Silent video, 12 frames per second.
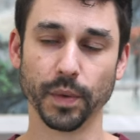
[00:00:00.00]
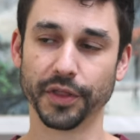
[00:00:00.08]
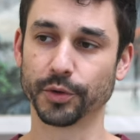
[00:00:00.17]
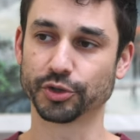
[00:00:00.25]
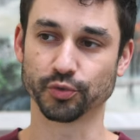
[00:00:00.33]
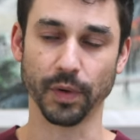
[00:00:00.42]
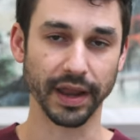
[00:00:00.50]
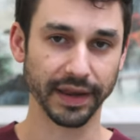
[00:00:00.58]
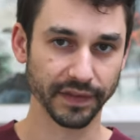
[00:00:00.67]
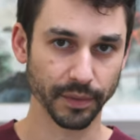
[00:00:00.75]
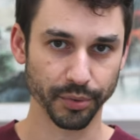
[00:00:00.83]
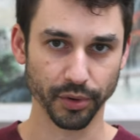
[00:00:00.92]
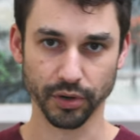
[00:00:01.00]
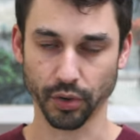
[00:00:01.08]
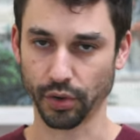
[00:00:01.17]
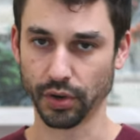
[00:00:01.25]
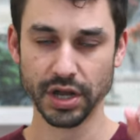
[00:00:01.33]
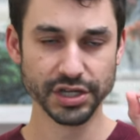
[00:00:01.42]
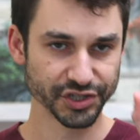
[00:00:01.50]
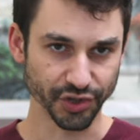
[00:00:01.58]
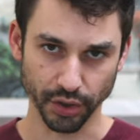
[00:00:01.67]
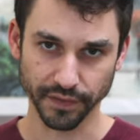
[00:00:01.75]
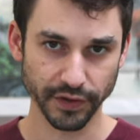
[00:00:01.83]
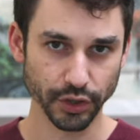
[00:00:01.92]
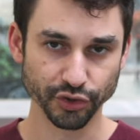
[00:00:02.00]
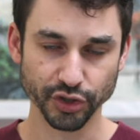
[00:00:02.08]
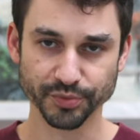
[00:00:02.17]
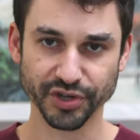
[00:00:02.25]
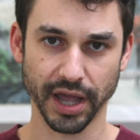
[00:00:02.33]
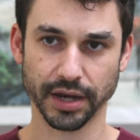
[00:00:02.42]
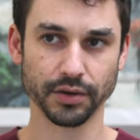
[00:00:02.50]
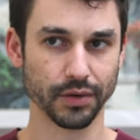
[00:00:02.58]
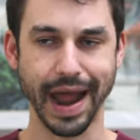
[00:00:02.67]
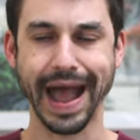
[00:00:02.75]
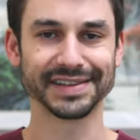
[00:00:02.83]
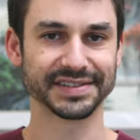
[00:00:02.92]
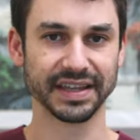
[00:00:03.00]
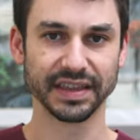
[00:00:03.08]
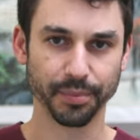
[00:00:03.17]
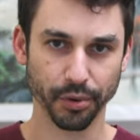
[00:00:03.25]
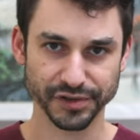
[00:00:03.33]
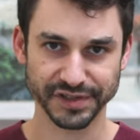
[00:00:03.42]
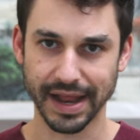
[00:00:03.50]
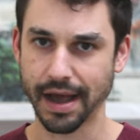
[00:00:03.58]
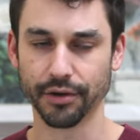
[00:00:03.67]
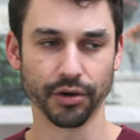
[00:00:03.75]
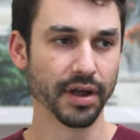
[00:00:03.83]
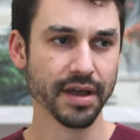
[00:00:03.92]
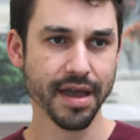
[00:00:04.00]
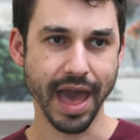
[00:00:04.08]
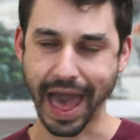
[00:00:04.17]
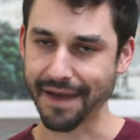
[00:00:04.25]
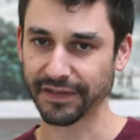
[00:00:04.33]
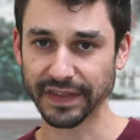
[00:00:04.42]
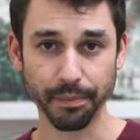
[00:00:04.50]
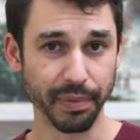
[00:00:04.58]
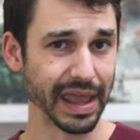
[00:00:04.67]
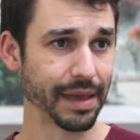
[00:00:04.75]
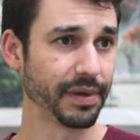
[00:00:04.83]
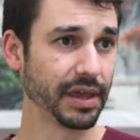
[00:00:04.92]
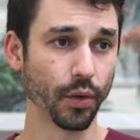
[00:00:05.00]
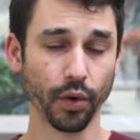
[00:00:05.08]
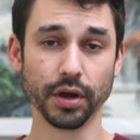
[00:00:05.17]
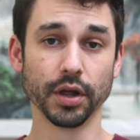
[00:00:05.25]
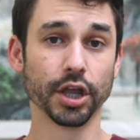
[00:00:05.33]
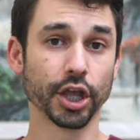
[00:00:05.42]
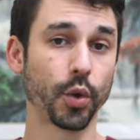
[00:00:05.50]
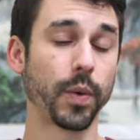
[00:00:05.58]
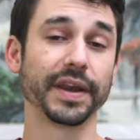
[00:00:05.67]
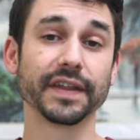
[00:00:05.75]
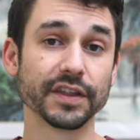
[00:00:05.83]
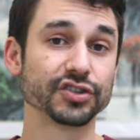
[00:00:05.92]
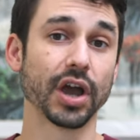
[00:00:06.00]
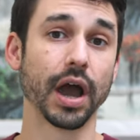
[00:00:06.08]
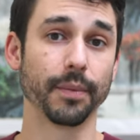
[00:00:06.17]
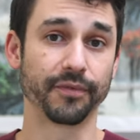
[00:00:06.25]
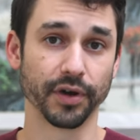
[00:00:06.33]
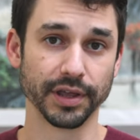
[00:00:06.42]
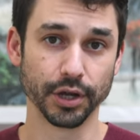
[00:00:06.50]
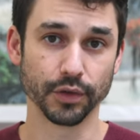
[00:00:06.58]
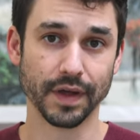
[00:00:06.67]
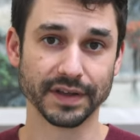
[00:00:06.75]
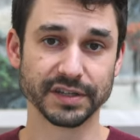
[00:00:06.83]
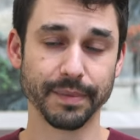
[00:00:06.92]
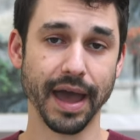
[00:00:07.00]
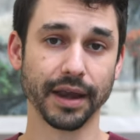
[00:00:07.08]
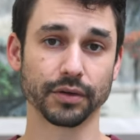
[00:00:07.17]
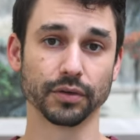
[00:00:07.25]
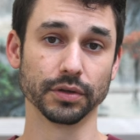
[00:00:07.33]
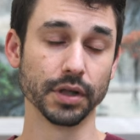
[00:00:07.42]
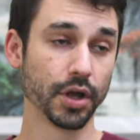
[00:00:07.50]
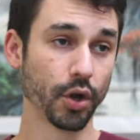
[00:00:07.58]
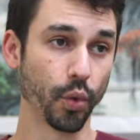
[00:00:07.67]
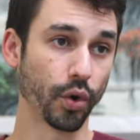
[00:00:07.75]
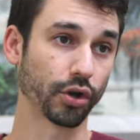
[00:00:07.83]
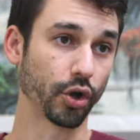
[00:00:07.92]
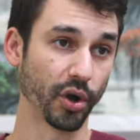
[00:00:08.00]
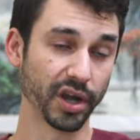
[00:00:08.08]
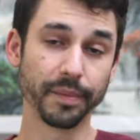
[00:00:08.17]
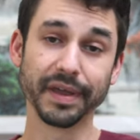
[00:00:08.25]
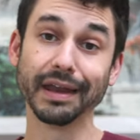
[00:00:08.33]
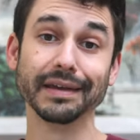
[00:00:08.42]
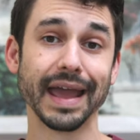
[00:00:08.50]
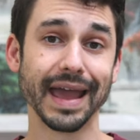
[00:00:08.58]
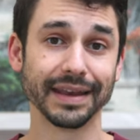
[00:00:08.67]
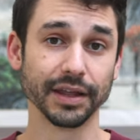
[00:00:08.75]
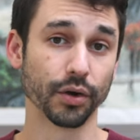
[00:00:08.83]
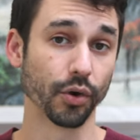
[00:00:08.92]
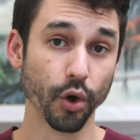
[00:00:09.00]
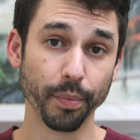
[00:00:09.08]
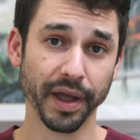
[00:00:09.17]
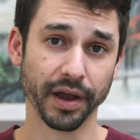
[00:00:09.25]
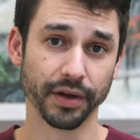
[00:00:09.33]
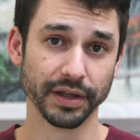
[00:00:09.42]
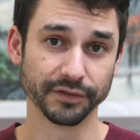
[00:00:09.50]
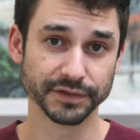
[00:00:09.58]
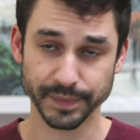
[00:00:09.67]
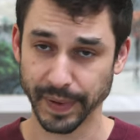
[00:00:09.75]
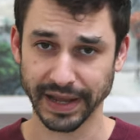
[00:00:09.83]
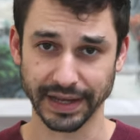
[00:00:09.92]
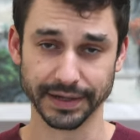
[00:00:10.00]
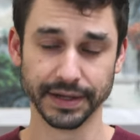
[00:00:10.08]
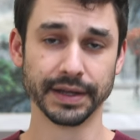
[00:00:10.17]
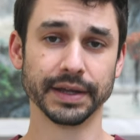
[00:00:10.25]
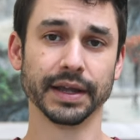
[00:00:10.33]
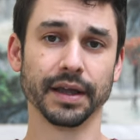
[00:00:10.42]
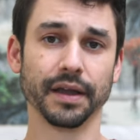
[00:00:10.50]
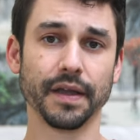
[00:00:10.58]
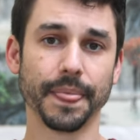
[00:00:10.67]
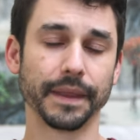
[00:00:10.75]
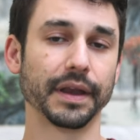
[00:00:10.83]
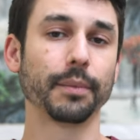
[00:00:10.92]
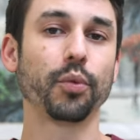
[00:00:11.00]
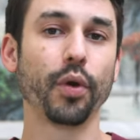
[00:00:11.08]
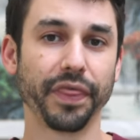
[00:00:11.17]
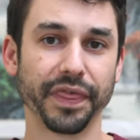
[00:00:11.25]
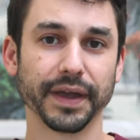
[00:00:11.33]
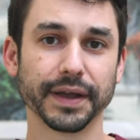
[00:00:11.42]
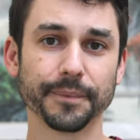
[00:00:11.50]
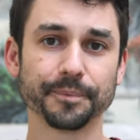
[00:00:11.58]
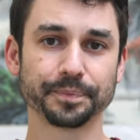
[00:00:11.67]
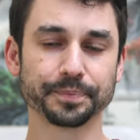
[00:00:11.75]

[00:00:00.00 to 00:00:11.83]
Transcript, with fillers: whether it's writing the book or starting the YouTube channel or asking the person out or having the baby or quitting the job for a year long sabbatical or going to be a nanny or au pair in Spain, the number one thing